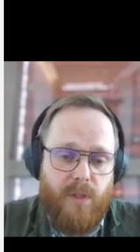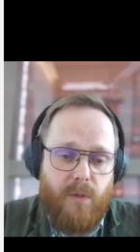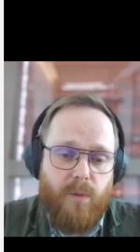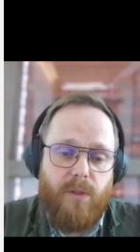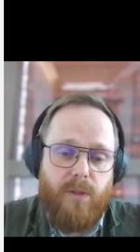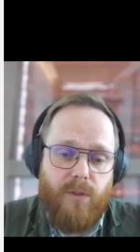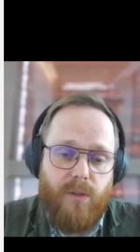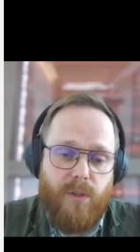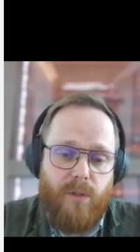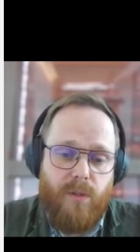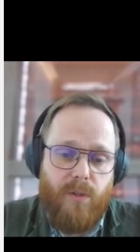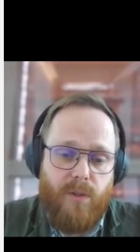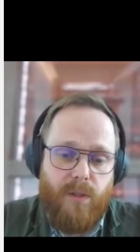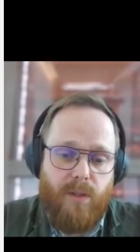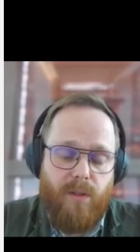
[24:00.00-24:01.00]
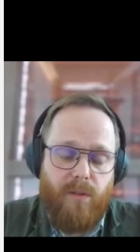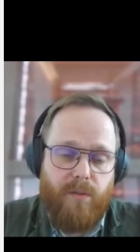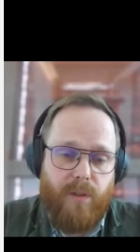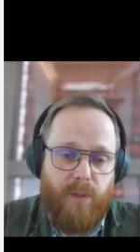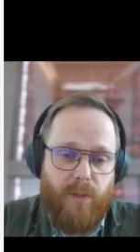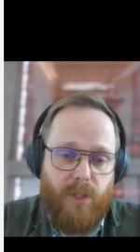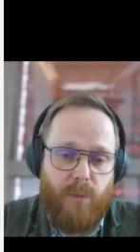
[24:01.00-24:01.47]
ones, we're also using the
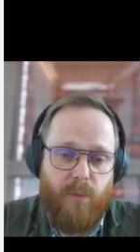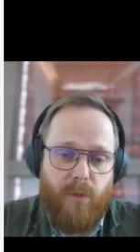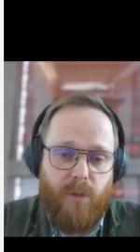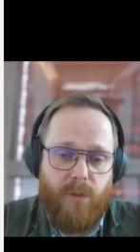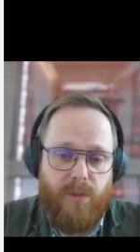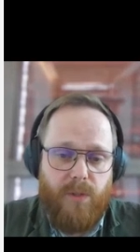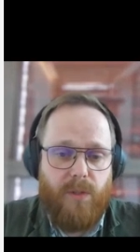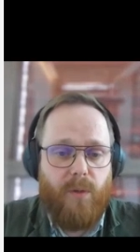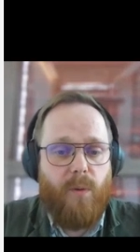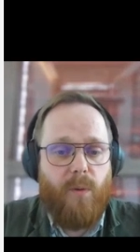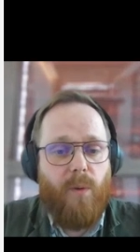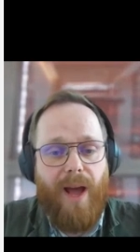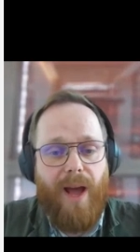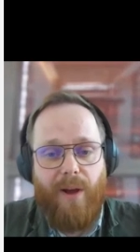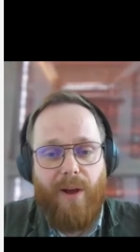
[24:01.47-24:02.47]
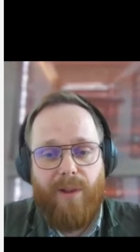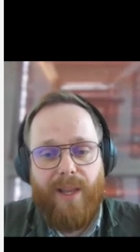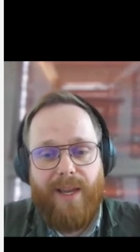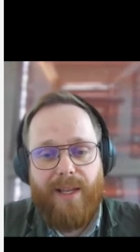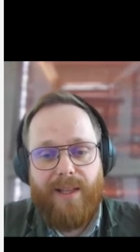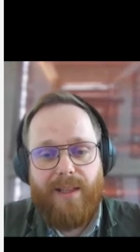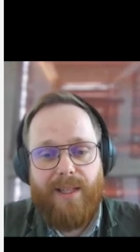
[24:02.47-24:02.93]
foundation model. So how
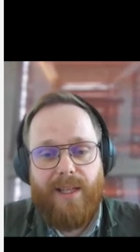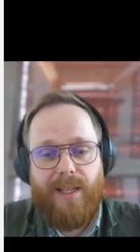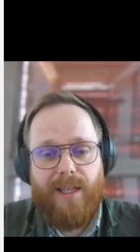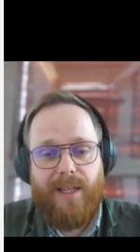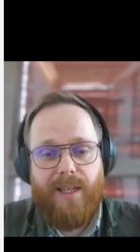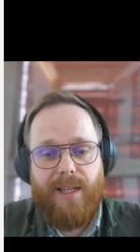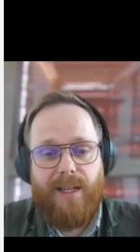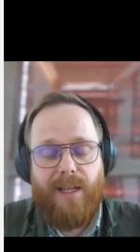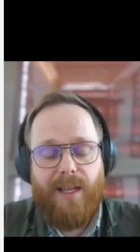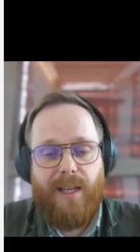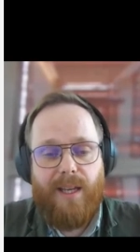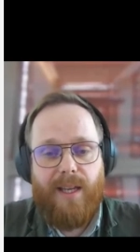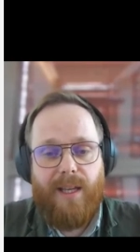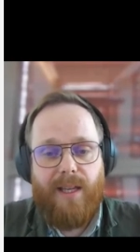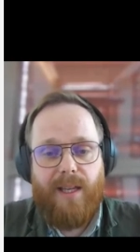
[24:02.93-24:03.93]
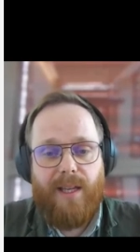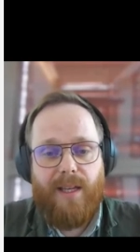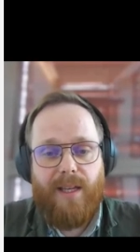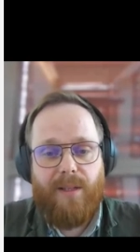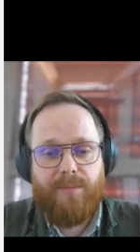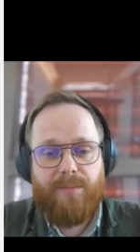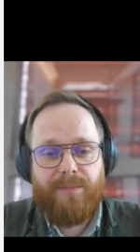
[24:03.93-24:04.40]
likely
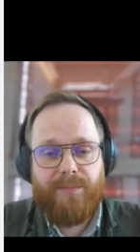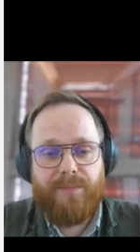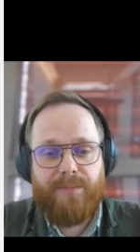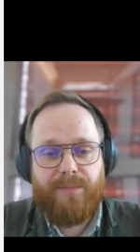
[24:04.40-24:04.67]
are